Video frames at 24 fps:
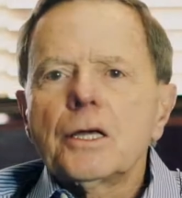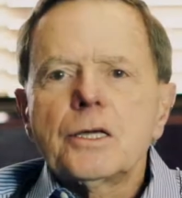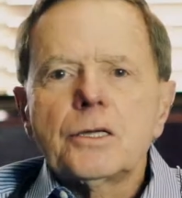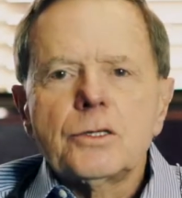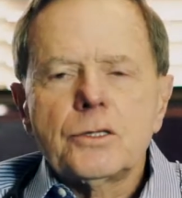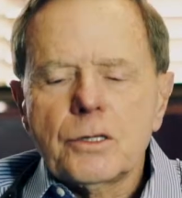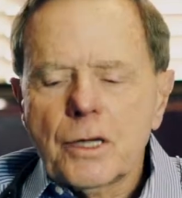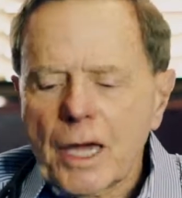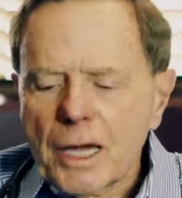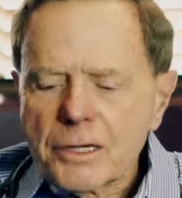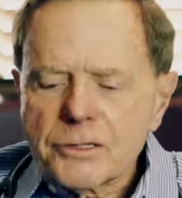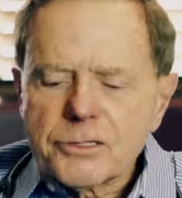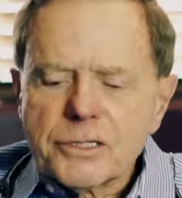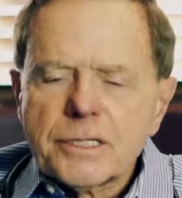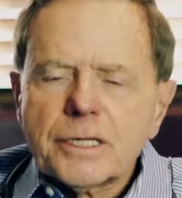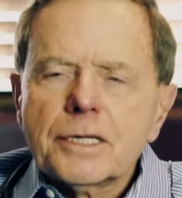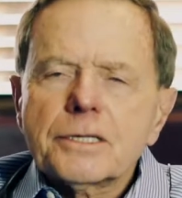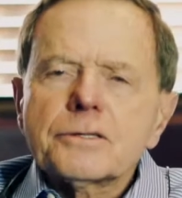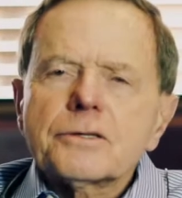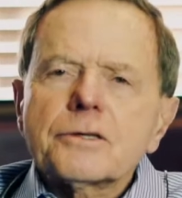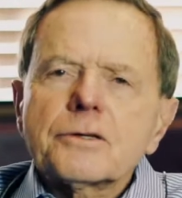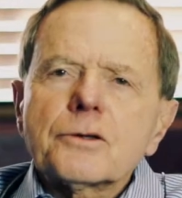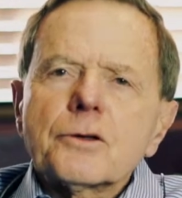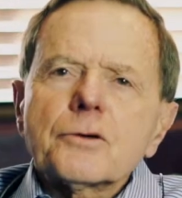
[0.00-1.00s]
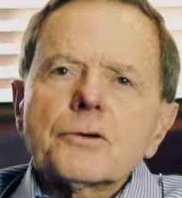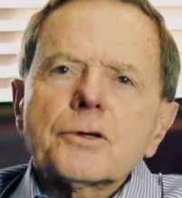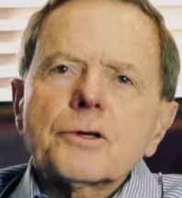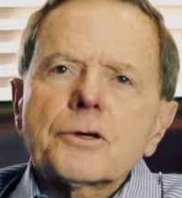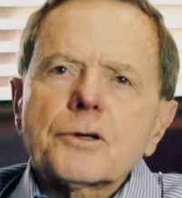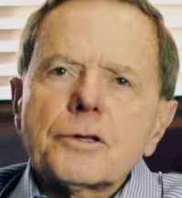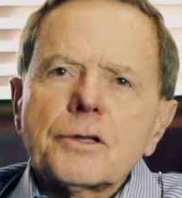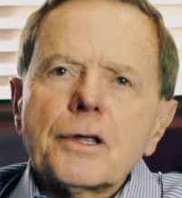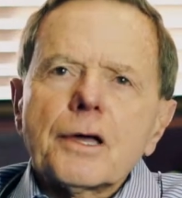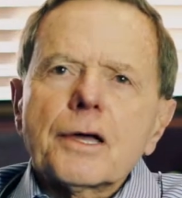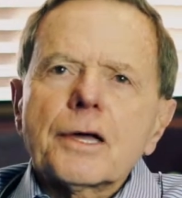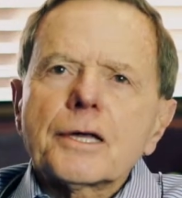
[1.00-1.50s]
you actually get to know your
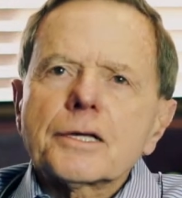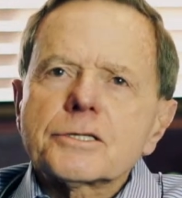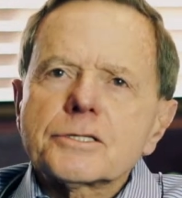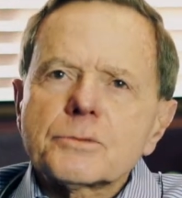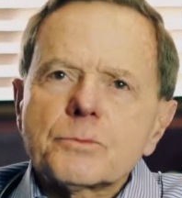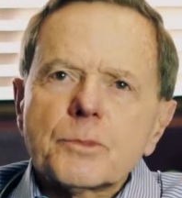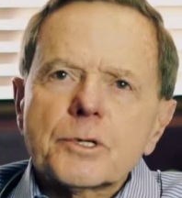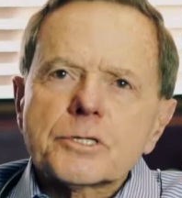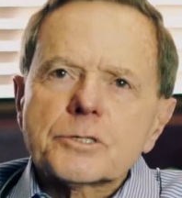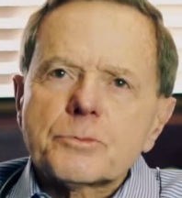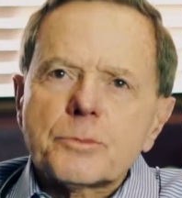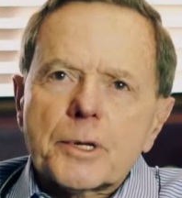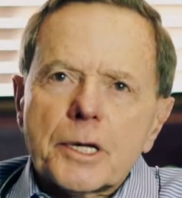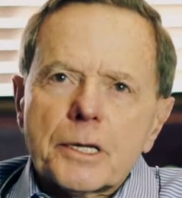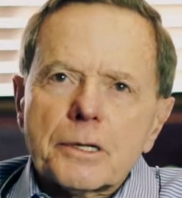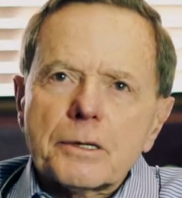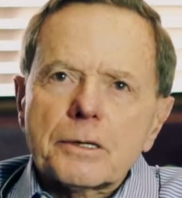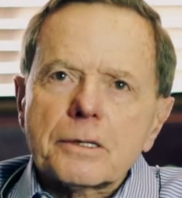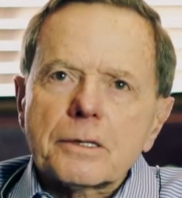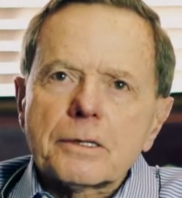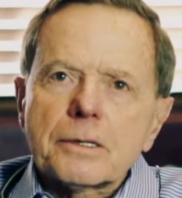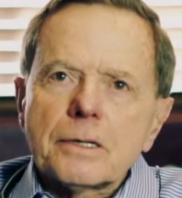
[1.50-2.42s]
clients much better.